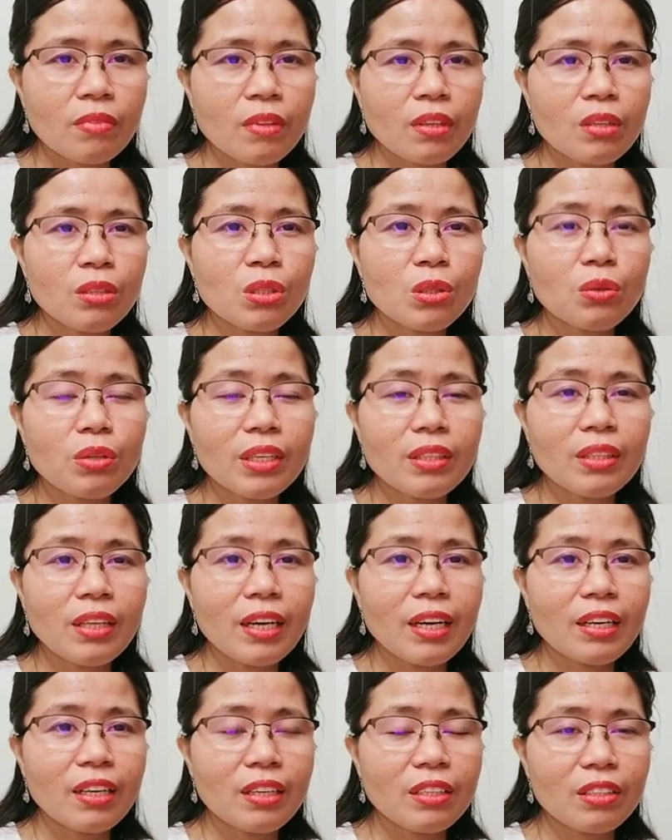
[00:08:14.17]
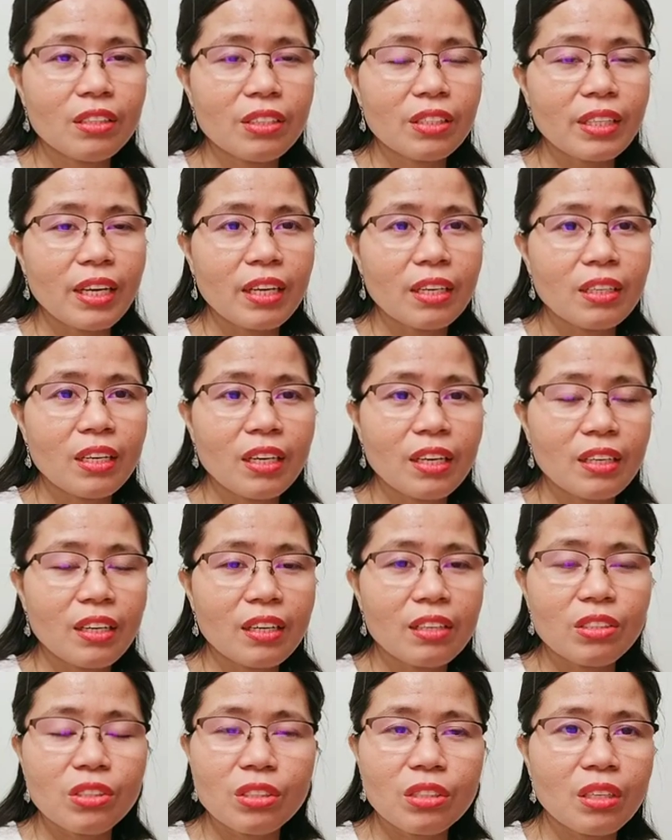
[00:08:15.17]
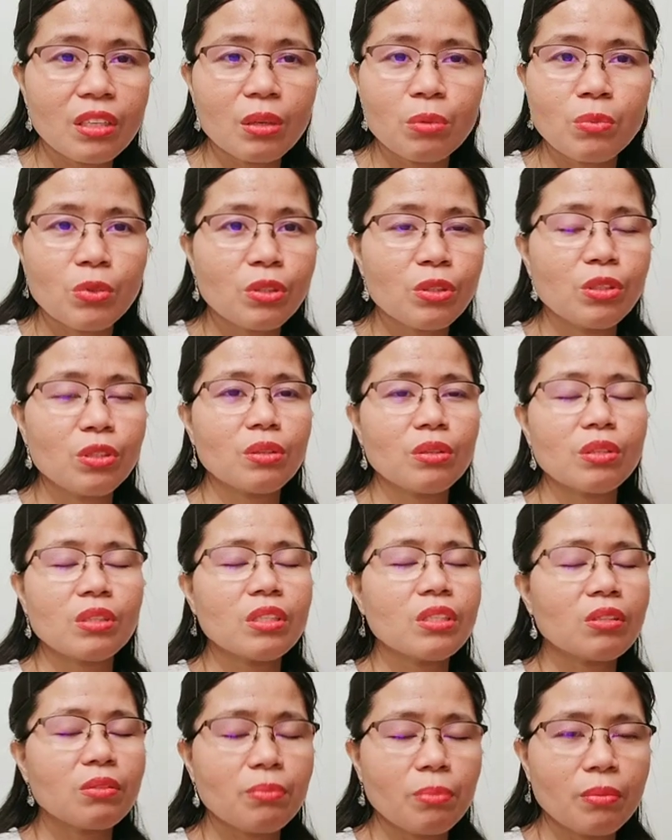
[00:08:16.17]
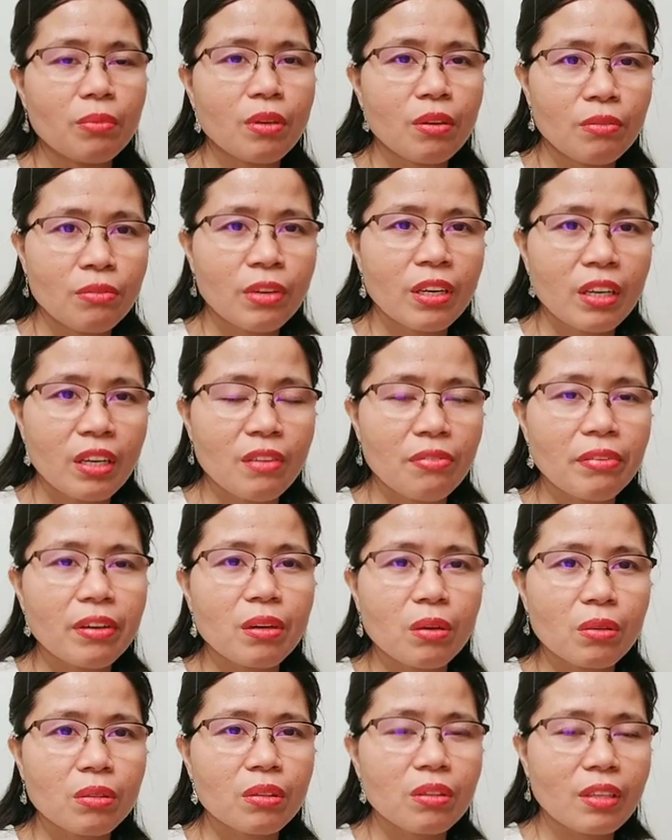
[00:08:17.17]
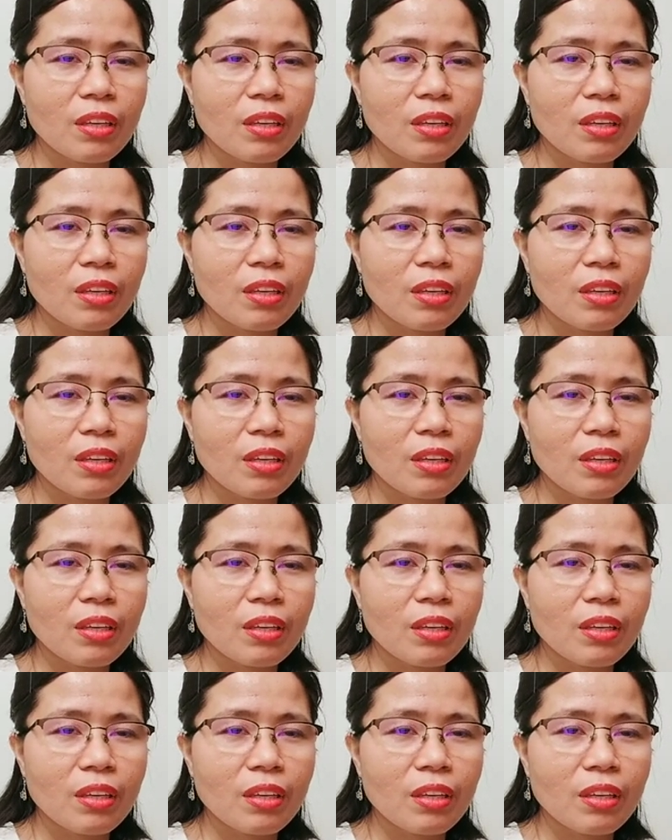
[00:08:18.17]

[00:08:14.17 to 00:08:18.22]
so that they can understand and they can answer their modules. It's very difficult.